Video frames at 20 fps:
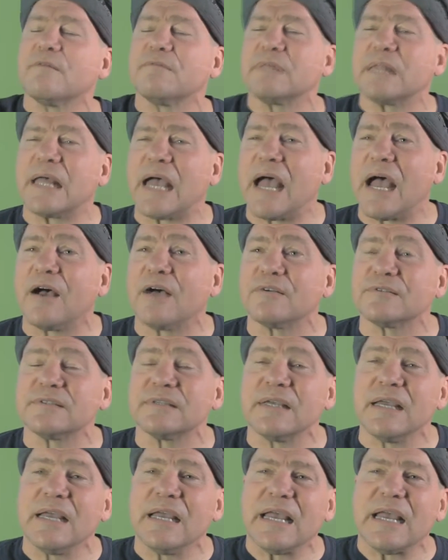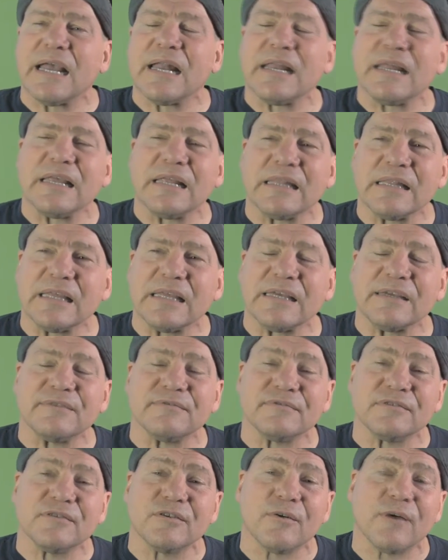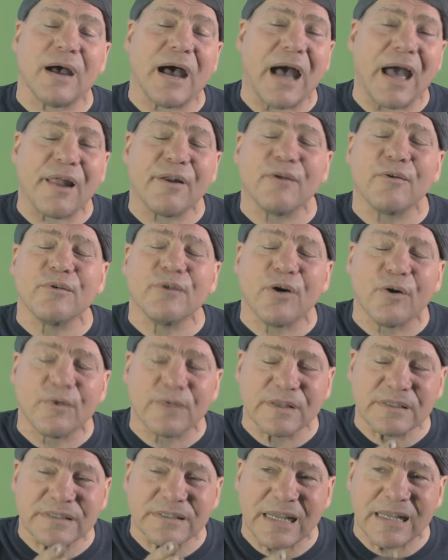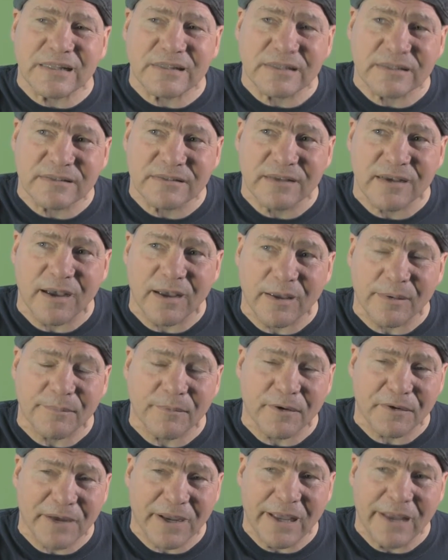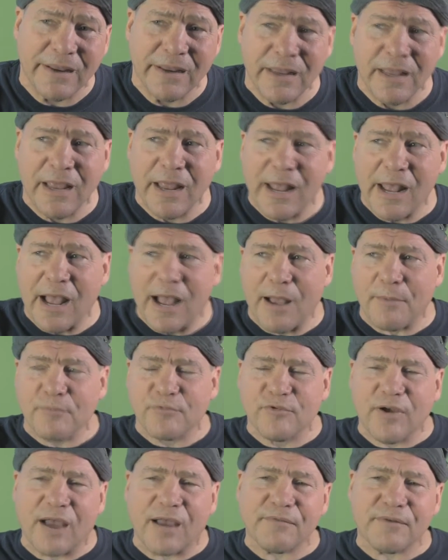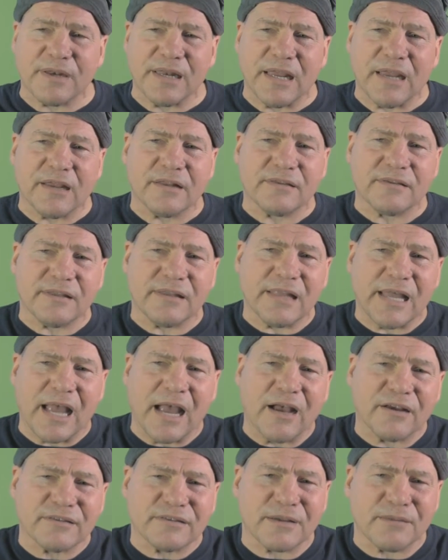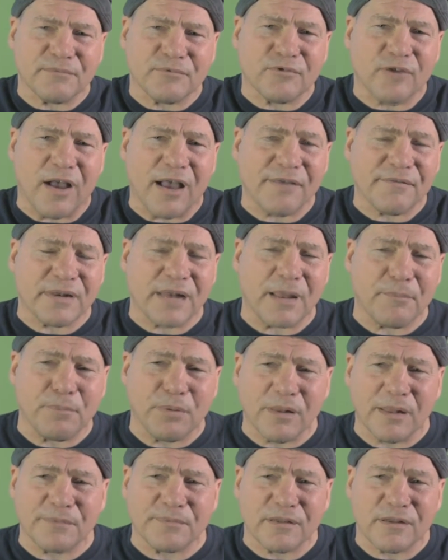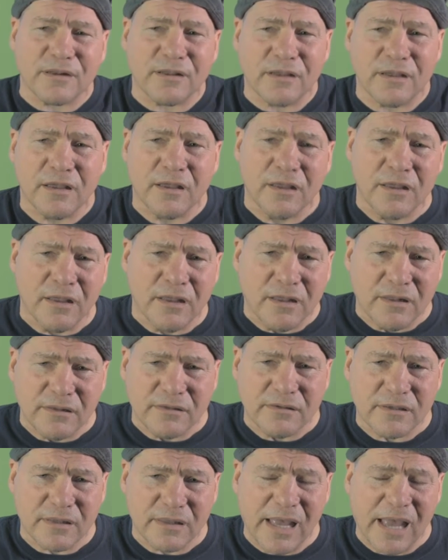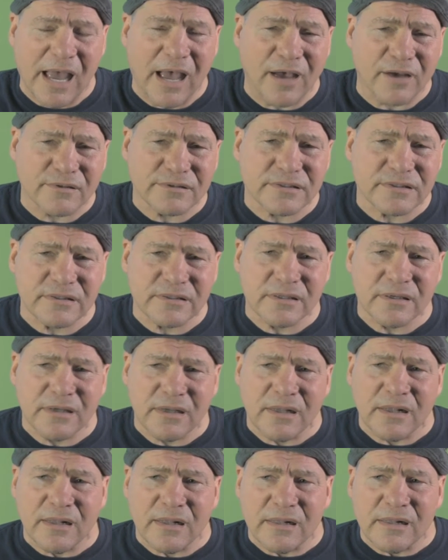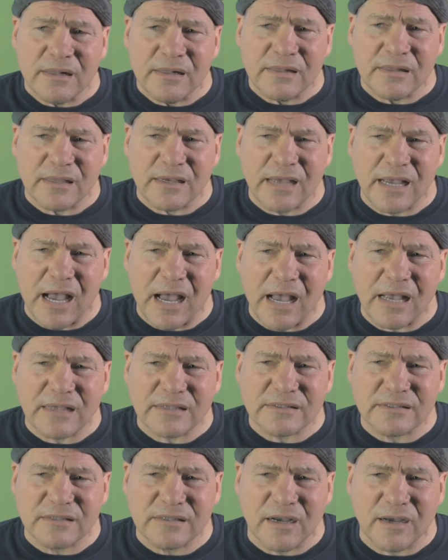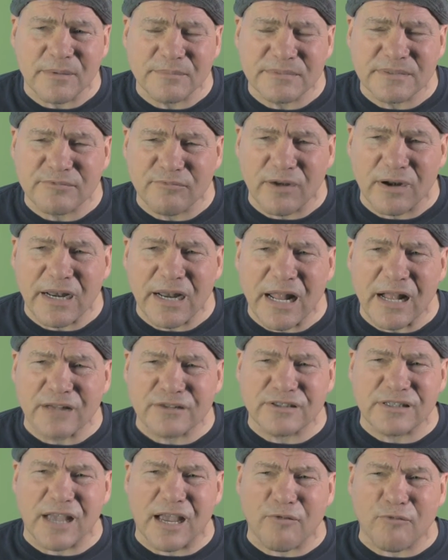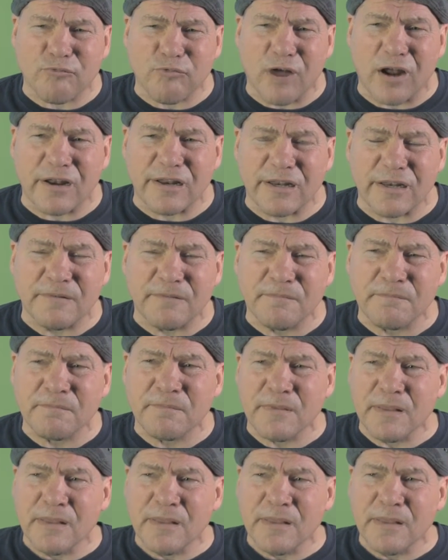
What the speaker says: over the house, and he leaves. So I don't know this at the time, okay? I'm driving there to the house. I pull up to the house. The guy comes running outside, running.